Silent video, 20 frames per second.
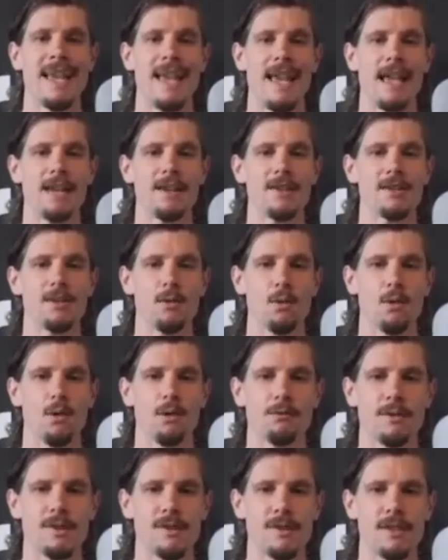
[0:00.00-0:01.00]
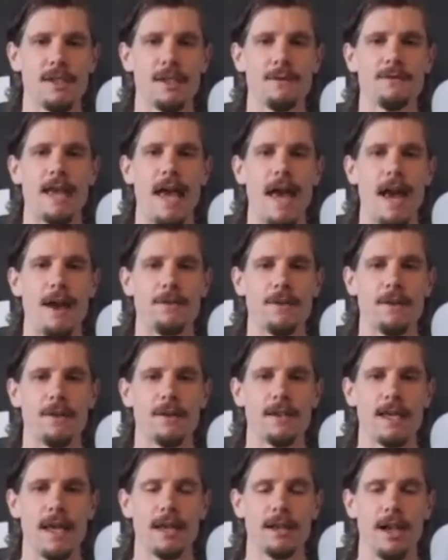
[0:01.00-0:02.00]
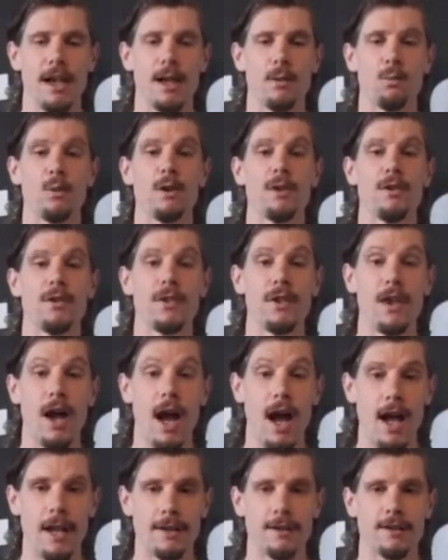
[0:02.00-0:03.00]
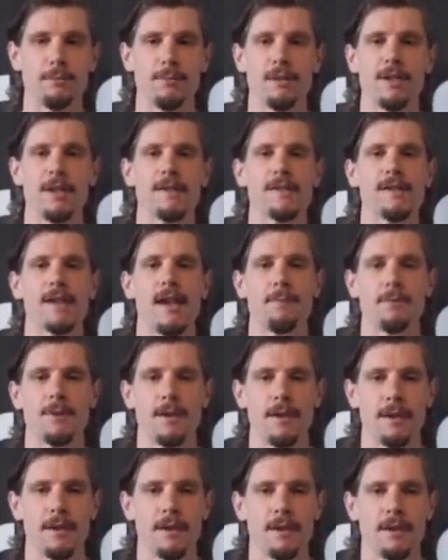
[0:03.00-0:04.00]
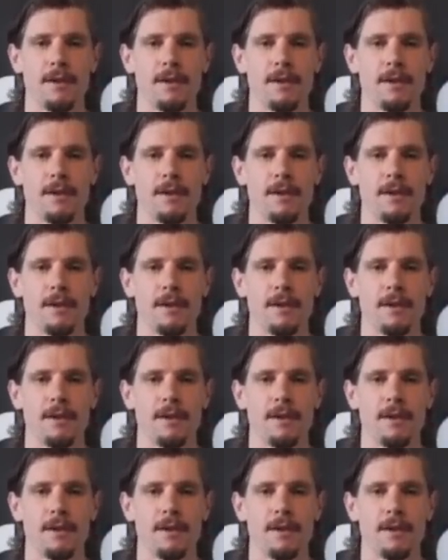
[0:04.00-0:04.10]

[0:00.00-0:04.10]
Any score received after the deadline will not be accepted.